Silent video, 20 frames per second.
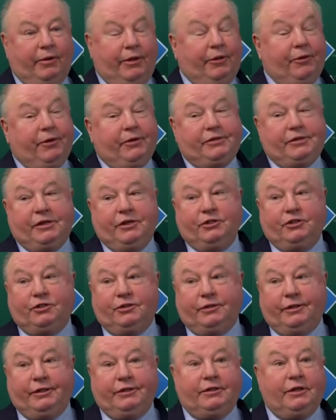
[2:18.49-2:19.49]
whether it's
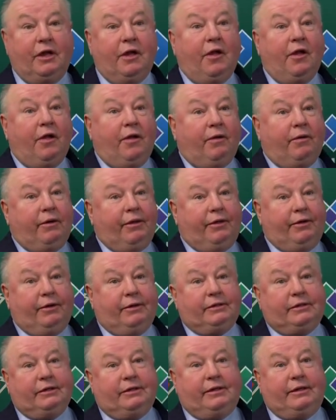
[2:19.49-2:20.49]
injuries, whether
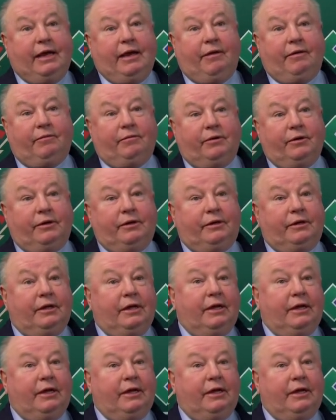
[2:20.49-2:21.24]
it's a downward